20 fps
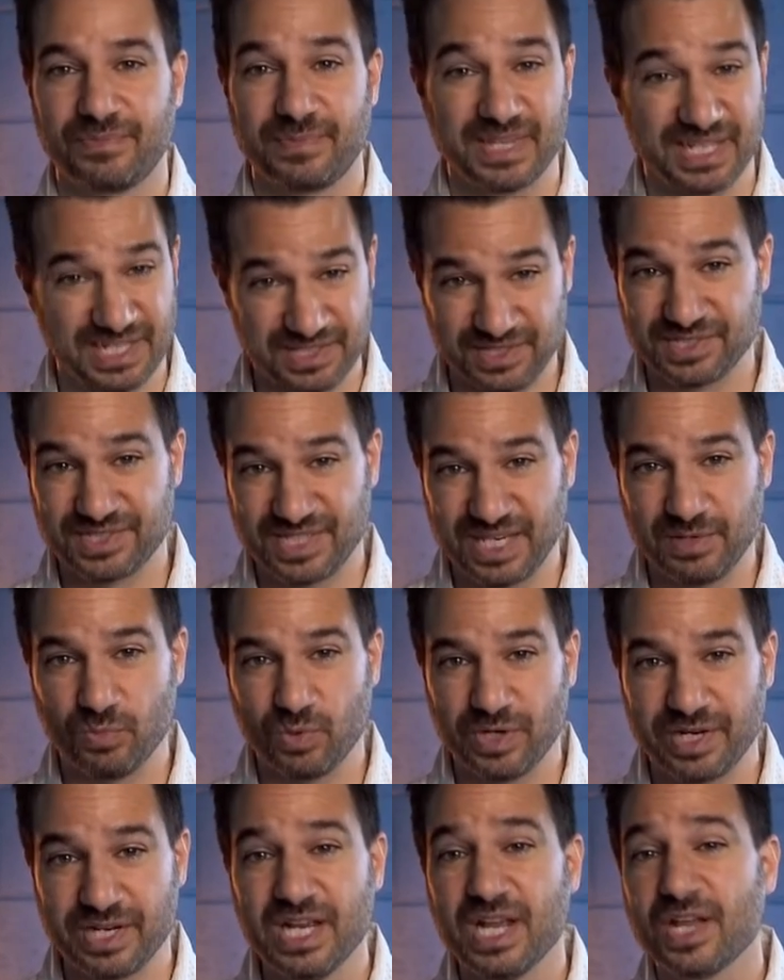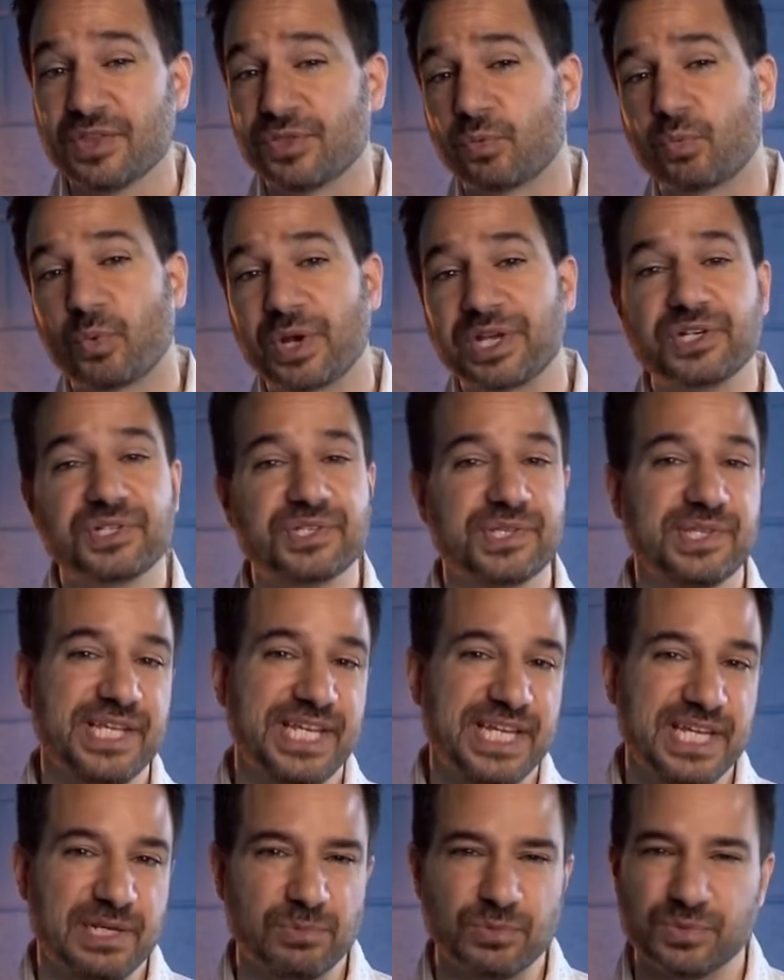In the same way, the writer to the
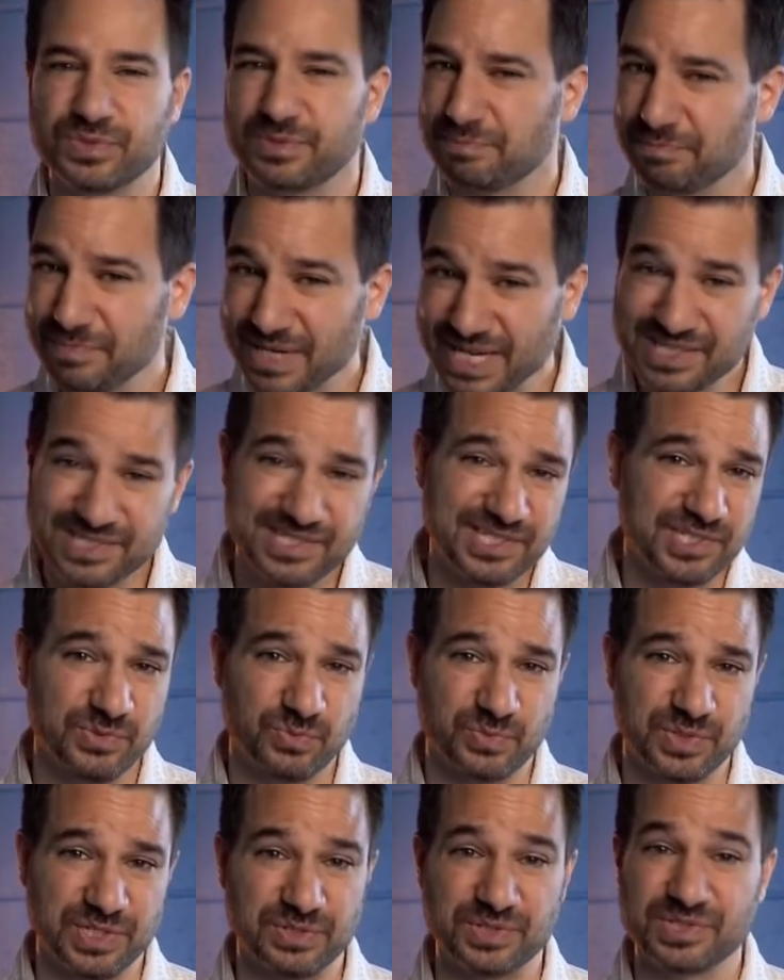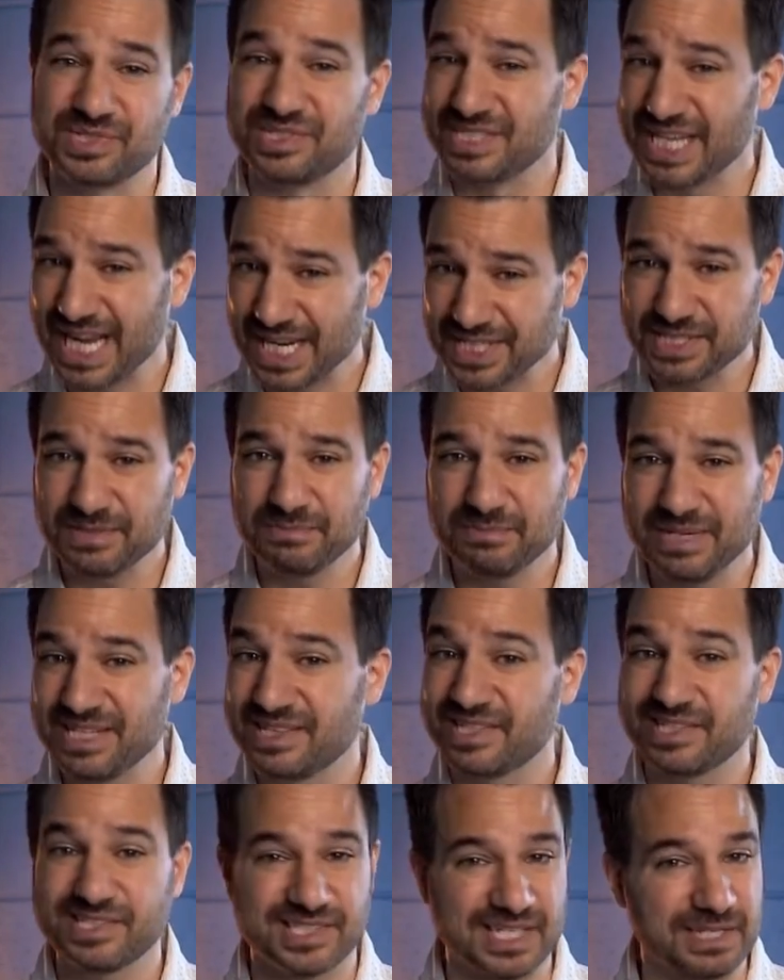Hebrews begs his readers not to
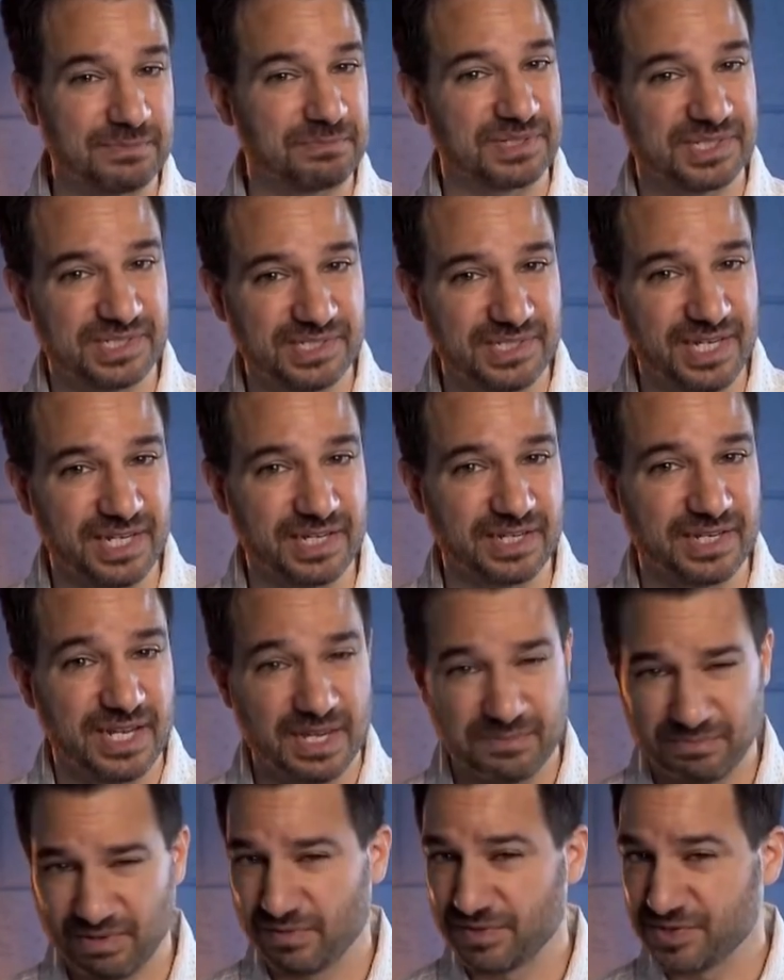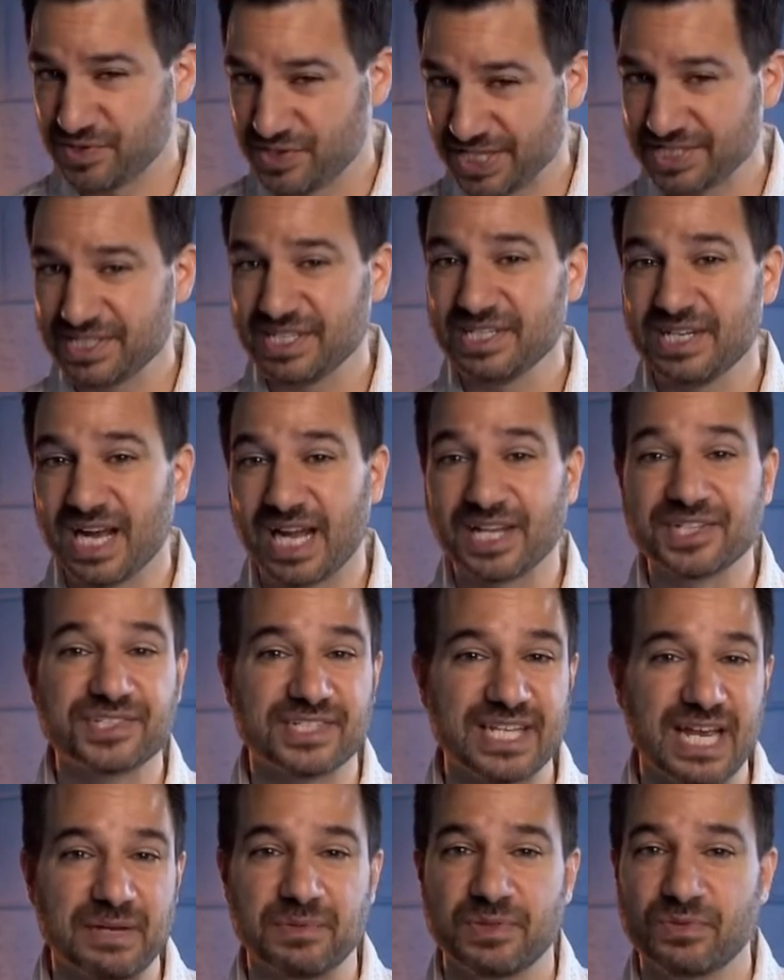make the same mistake by rejecting God's
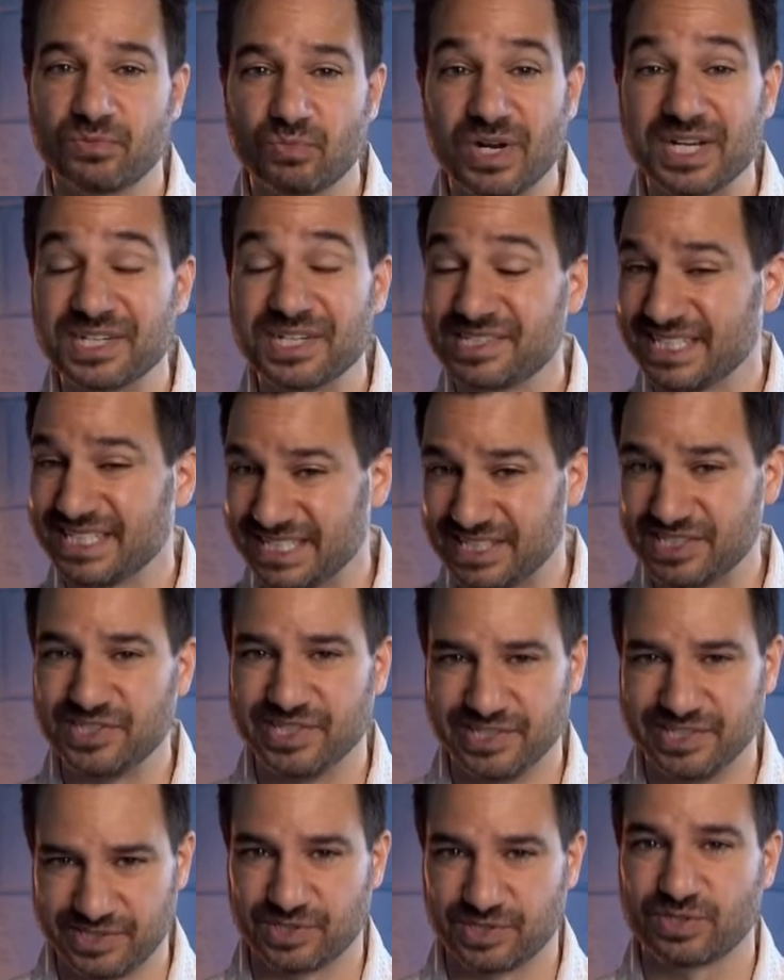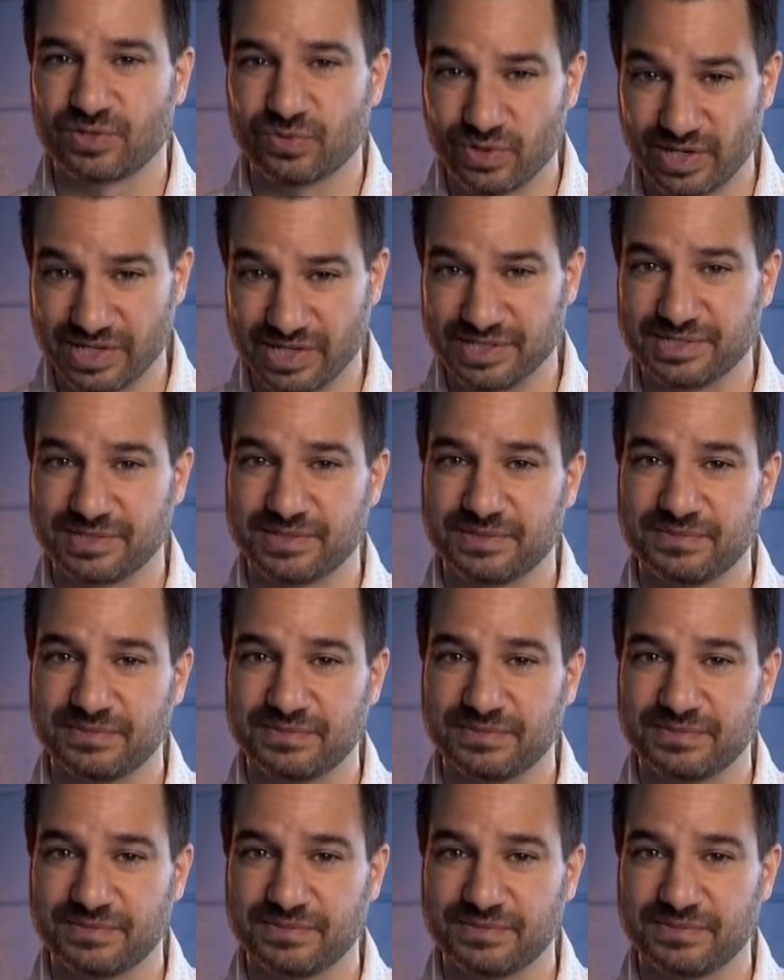Sabbath rest in Jesus Christ.